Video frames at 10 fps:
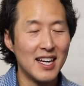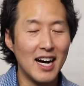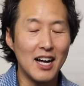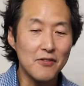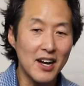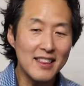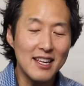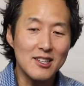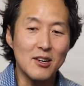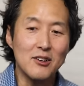Uh, the funny
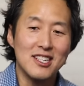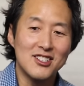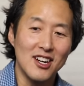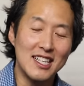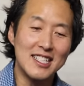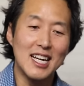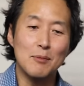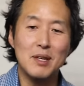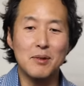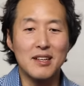thing though, Shawn, is I get
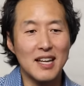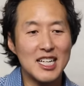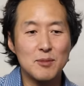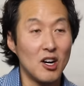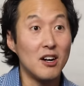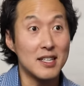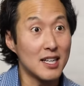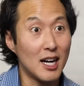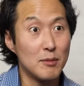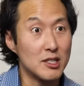people that'll ask me all the
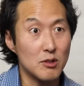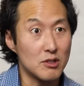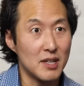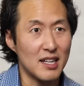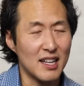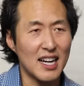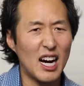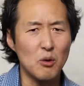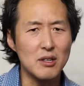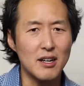time on social media, like,
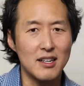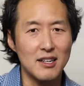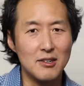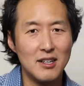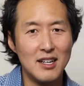how old are you?